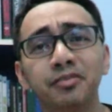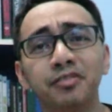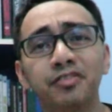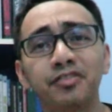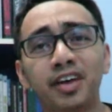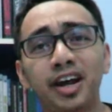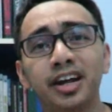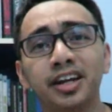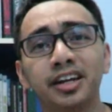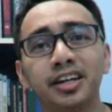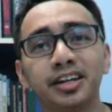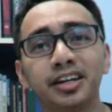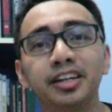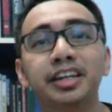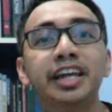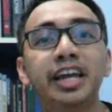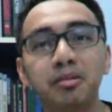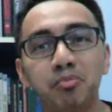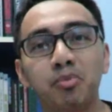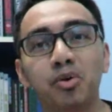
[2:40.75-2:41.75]
find a
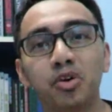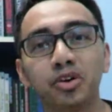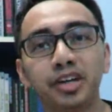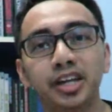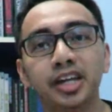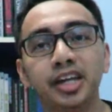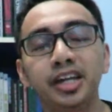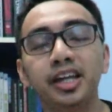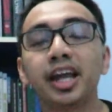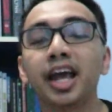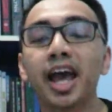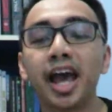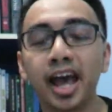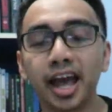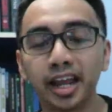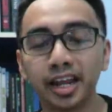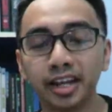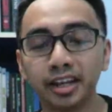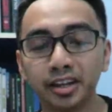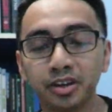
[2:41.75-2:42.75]
dead body
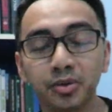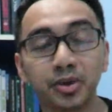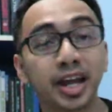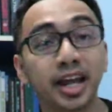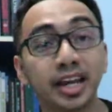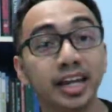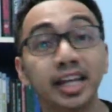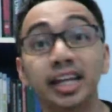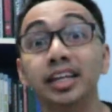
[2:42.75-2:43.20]
and you can